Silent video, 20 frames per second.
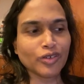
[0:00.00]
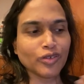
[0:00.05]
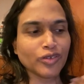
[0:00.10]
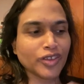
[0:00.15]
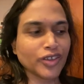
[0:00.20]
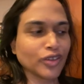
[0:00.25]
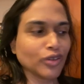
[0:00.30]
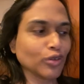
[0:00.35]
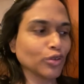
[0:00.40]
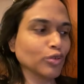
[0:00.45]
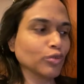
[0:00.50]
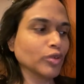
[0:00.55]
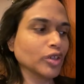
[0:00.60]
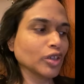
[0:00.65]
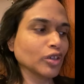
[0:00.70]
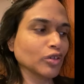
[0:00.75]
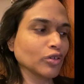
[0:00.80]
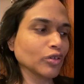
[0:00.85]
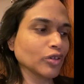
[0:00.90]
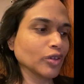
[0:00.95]
using
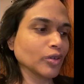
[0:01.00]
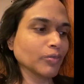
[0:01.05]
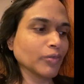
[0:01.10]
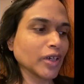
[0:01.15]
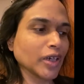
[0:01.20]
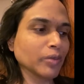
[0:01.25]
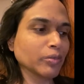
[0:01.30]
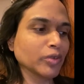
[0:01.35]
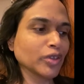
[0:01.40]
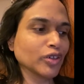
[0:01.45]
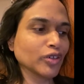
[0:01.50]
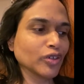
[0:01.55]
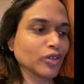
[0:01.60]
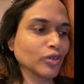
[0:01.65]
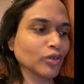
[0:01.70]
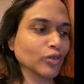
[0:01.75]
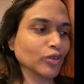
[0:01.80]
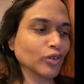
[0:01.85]
Google Maps to show